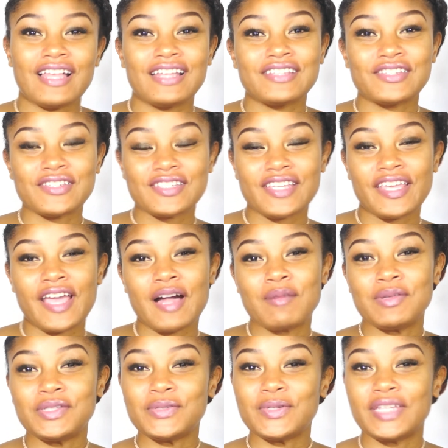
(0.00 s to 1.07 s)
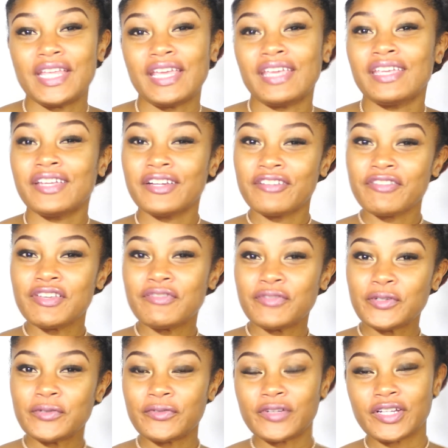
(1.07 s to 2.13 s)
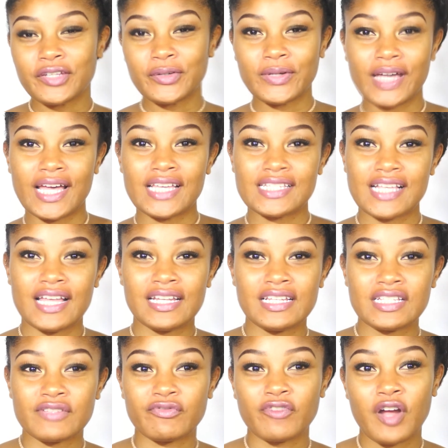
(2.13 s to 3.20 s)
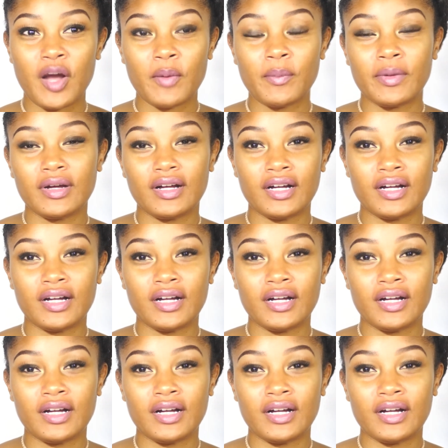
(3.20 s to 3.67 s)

and today I'll be doing a hair review for you guys and it's from,